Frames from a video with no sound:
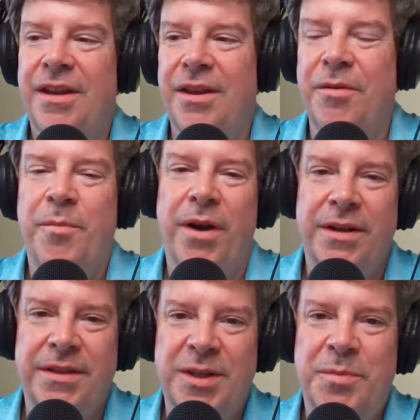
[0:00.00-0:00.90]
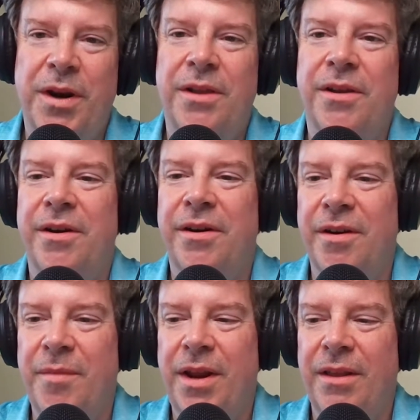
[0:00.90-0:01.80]
with products like Sprinkler
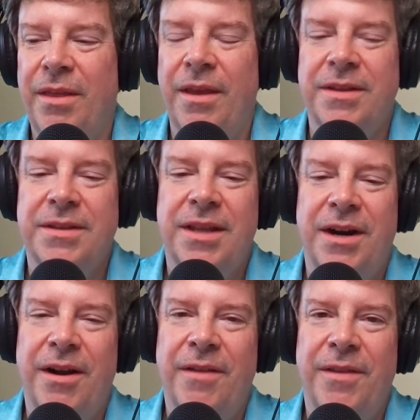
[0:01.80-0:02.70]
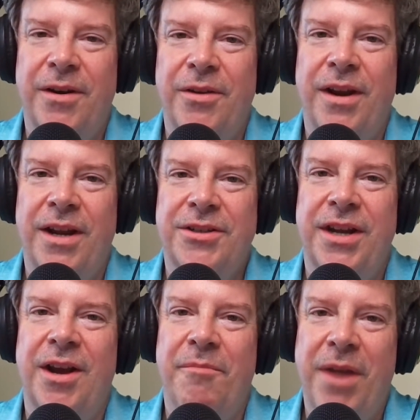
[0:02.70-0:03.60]
and many other things that are out there, you can
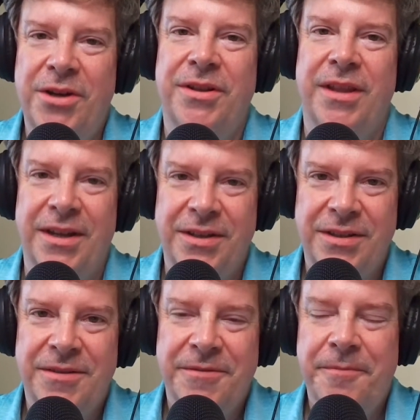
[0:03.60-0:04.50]
actually now measure this.